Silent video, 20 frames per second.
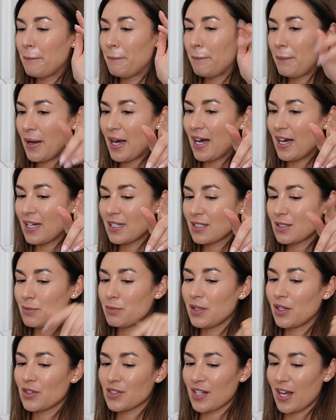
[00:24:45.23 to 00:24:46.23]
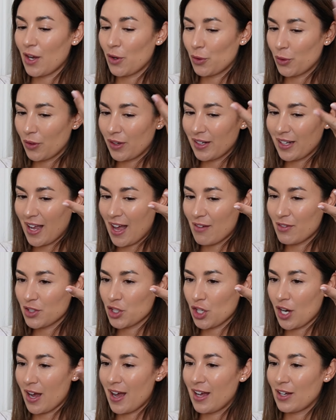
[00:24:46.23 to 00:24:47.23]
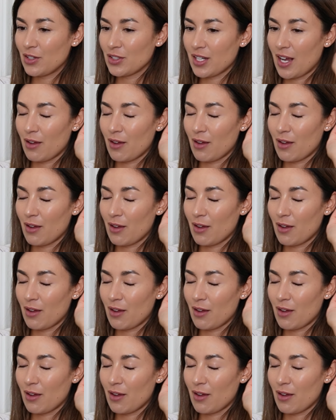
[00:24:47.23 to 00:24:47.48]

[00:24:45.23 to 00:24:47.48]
but because I already have a child,